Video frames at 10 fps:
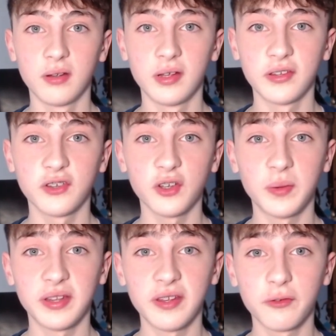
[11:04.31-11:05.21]
It's going to be a
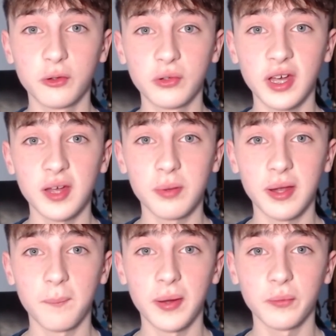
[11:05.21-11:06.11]
difficult game playing
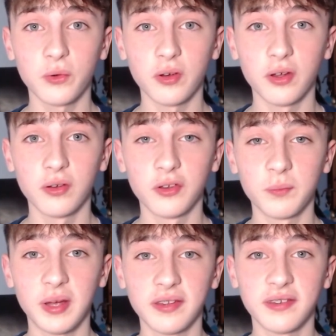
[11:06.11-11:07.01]
Pep Guardiola's
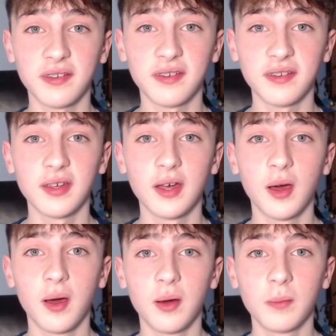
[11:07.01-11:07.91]
Man City,
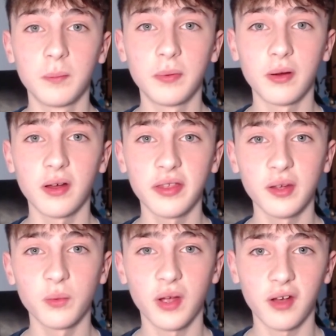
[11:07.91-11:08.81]
but I think
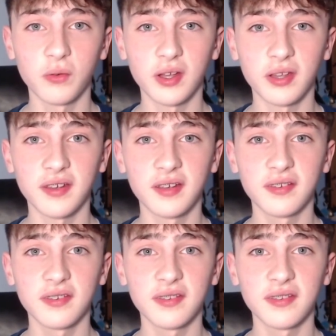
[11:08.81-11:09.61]
we have what it takes.